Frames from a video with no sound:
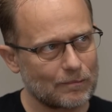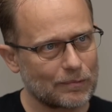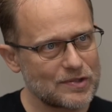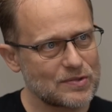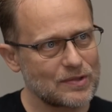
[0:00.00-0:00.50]

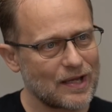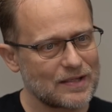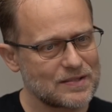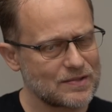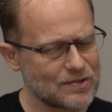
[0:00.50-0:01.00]
Blizzard
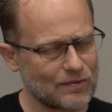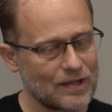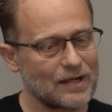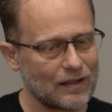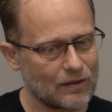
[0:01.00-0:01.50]
has this
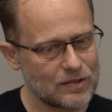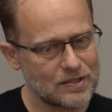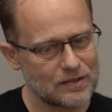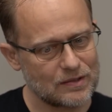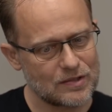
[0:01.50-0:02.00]
great
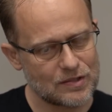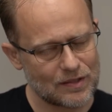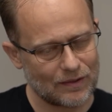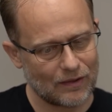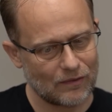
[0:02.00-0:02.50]

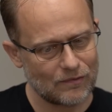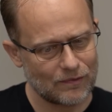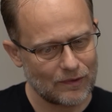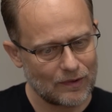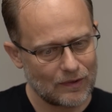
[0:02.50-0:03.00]
heritage of
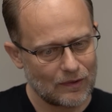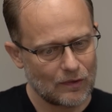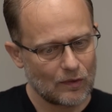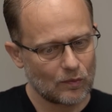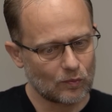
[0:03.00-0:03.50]

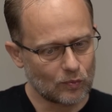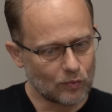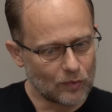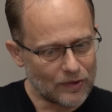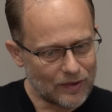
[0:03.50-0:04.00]

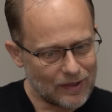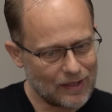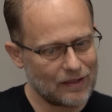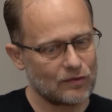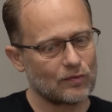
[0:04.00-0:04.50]

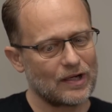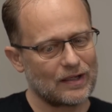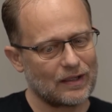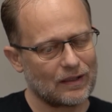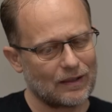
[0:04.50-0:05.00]
really
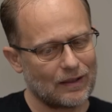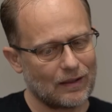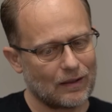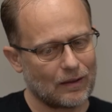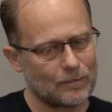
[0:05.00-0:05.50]
iterating
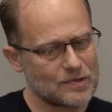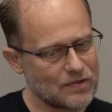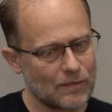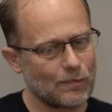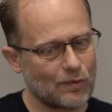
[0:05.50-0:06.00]

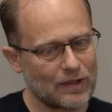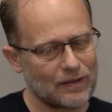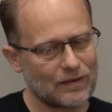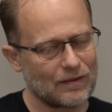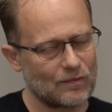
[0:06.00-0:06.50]
to the
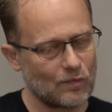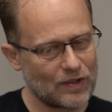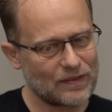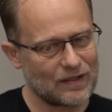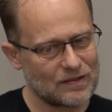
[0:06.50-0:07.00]
point that
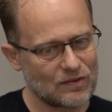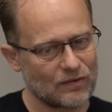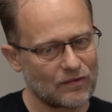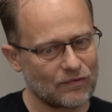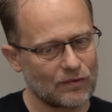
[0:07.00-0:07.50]
what they
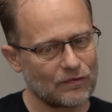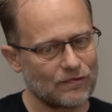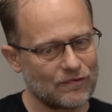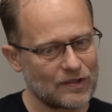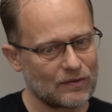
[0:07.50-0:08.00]
deliver
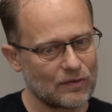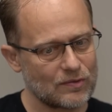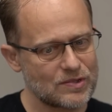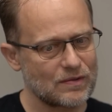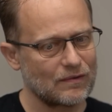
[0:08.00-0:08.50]

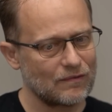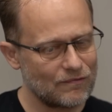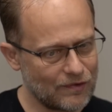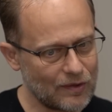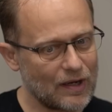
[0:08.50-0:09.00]
feels
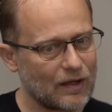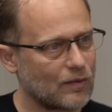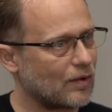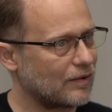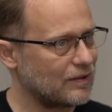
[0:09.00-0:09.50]
very high
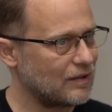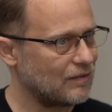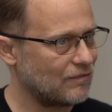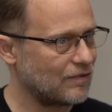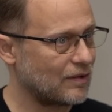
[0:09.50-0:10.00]
quality
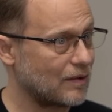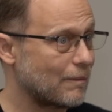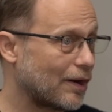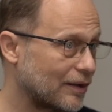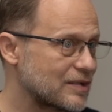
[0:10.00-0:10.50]
and very
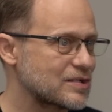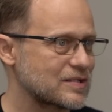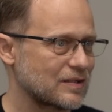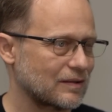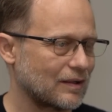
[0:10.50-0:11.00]

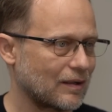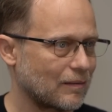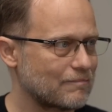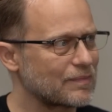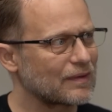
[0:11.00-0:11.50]
polished.
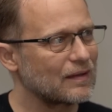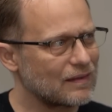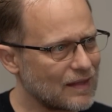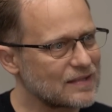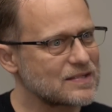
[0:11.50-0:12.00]

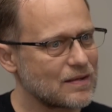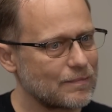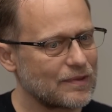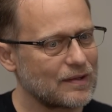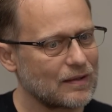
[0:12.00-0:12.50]
That's
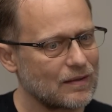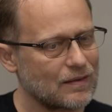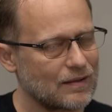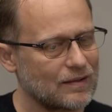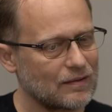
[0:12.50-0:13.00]

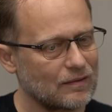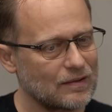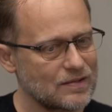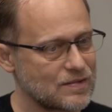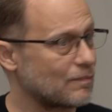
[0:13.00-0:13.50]
something that
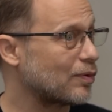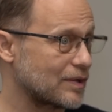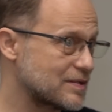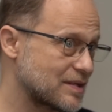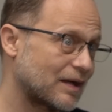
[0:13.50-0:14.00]
is
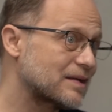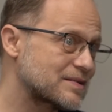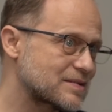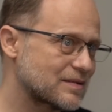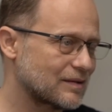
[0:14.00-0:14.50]
important to
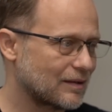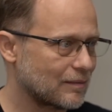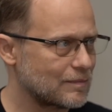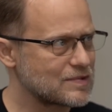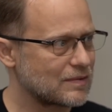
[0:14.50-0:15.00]
us,
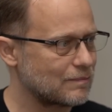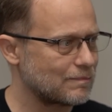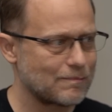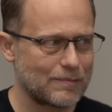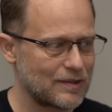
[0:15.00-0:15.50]
to
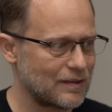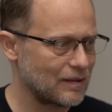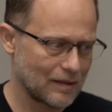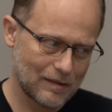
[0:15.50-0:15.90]
be